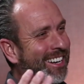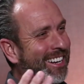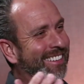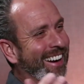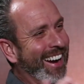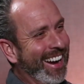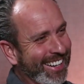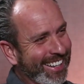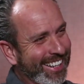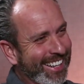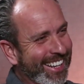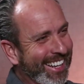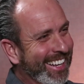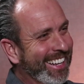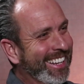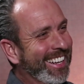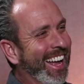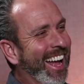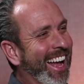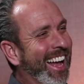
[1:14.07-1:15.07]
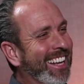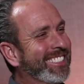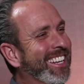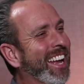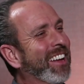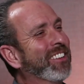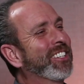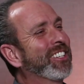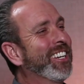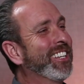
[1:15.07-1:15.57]
right? sounds good. Yeah,
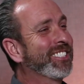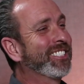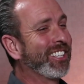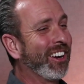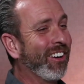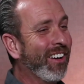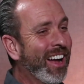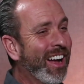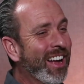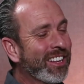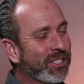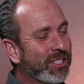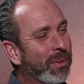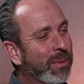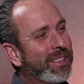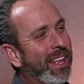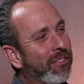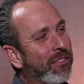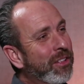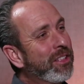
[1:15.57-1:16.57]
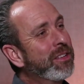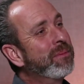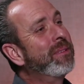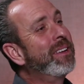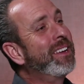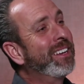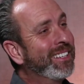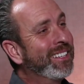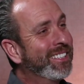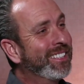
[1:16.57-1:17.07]
sounds yeah. good. So, so what that really
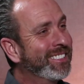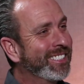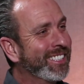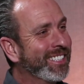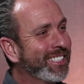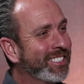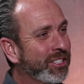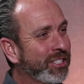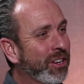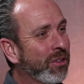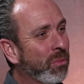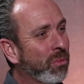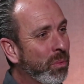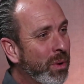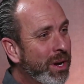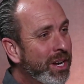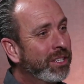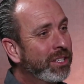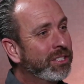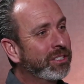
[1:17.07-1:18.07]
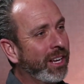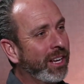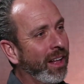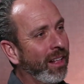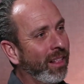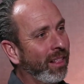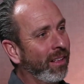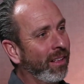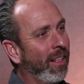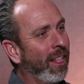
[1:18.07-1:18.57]
means is, you know, we
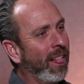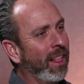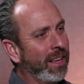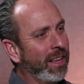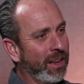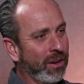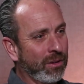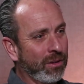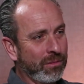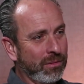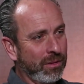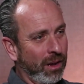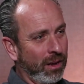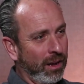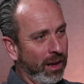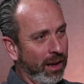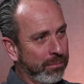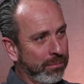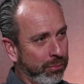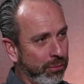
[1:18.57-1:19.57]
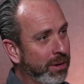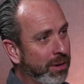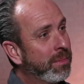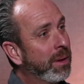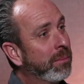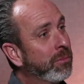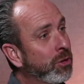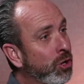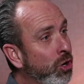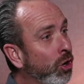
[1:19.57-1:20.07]
sell, you know, uh,
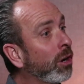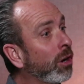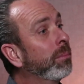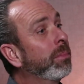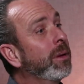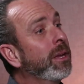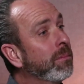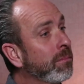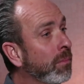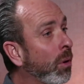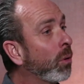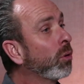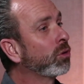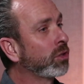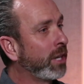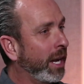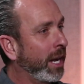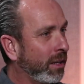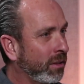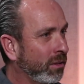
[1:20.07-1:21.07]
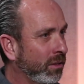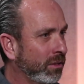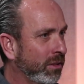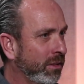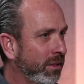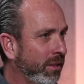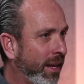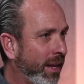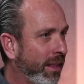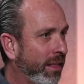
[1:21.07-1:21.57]
premium European motorcycles,
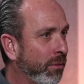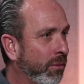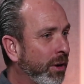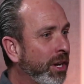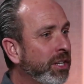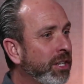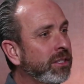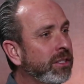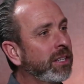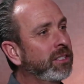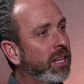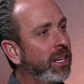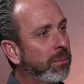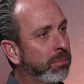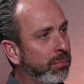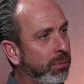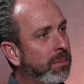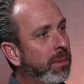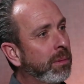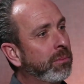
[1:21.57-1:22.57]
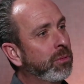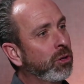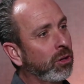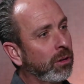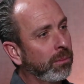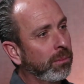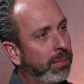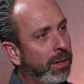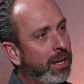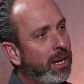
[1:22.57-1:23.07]
and mm-hmm. the reason I say premium
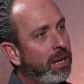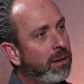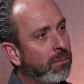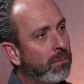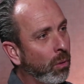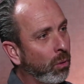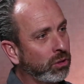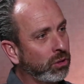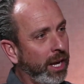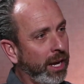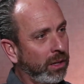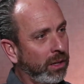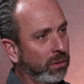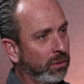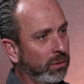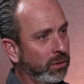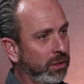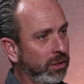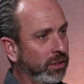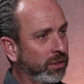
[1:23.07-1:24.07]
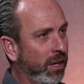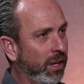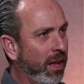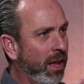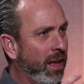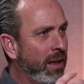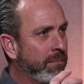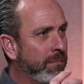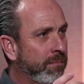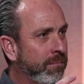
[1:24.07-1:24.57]
European motorcycles is
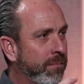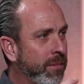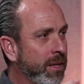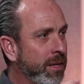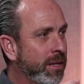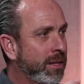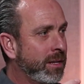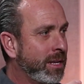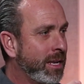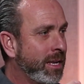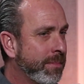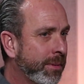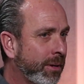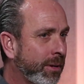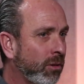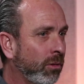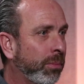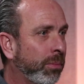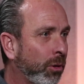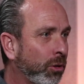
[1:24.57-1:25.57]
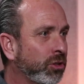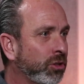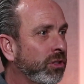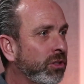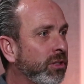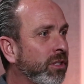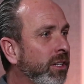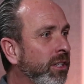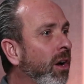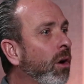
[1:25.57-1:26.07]
the typical
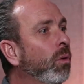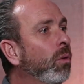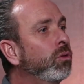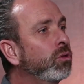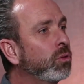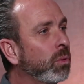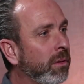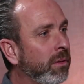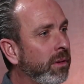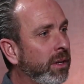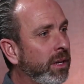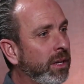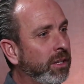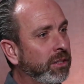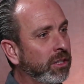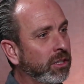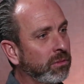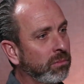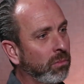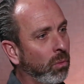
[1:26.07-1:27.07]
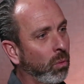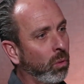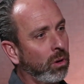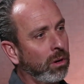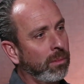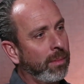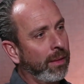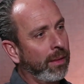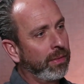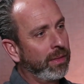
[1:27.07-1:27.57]
person that owns one of these is more
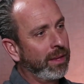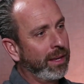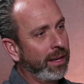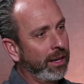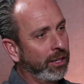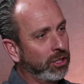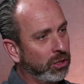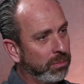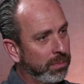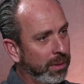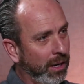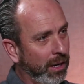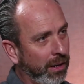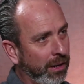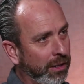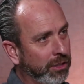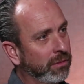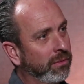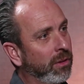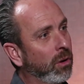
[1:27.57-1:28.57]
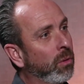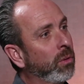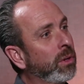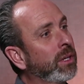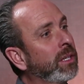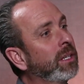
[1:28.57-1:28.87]
about the experience of owning